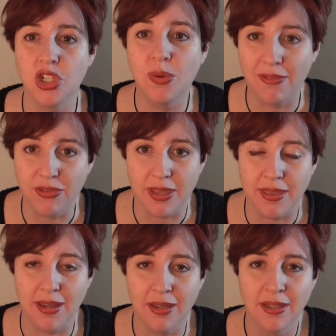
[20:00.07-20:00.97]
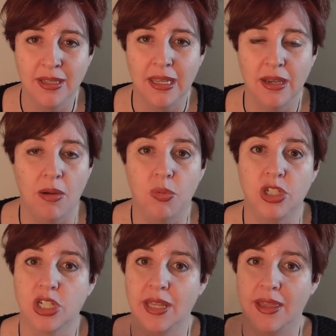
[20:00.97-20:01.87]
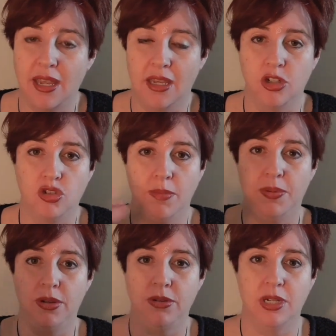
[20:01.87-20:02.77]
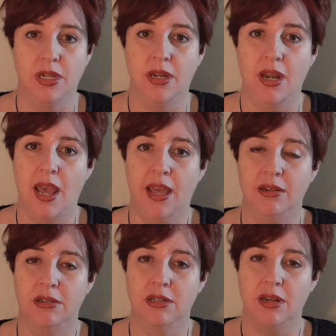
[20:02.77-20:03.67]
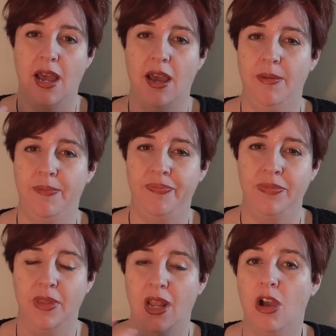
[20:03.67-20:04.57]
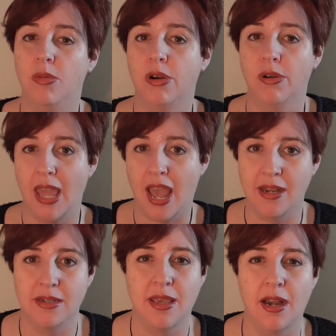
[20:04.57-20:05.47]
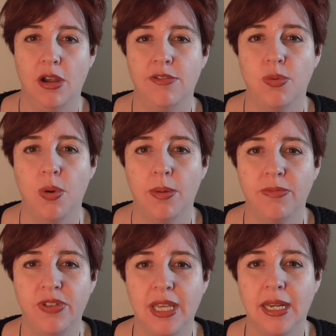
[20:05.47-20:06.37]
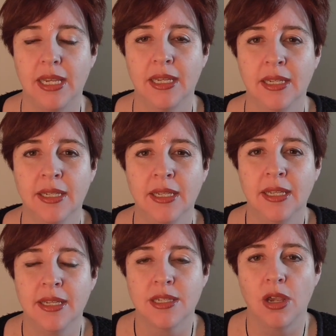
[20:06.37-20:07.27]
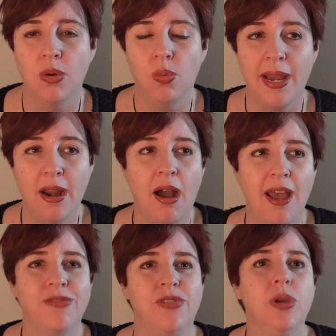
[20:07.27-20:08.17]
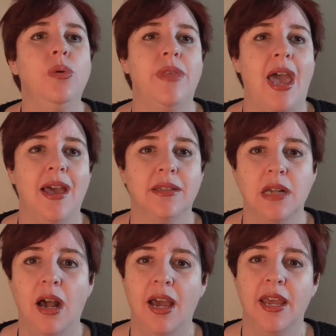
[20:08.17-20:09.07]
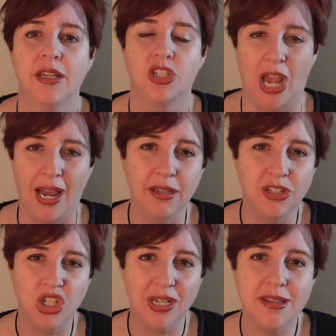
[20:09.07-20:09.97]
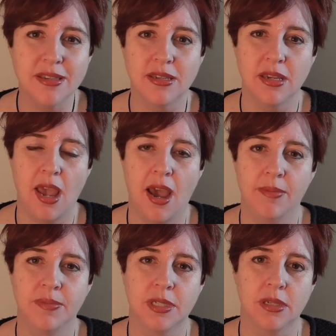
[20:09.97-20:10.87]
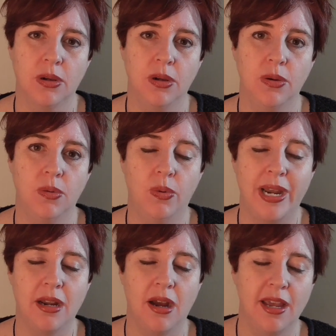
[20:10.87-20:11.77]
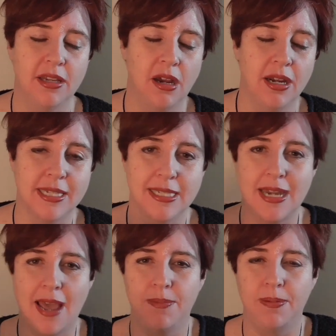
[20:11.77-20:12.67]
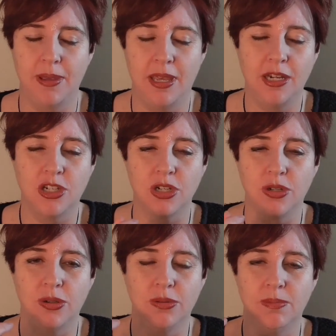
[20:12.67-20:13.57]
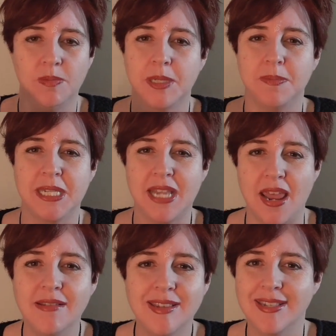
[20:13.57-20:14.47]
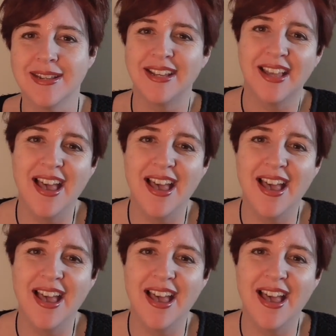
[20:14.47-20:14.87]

to do everything, which can then contribute and help create that overwhelmed feeling. So when I feel that, I challenge it. So when I kind of snap into some sense,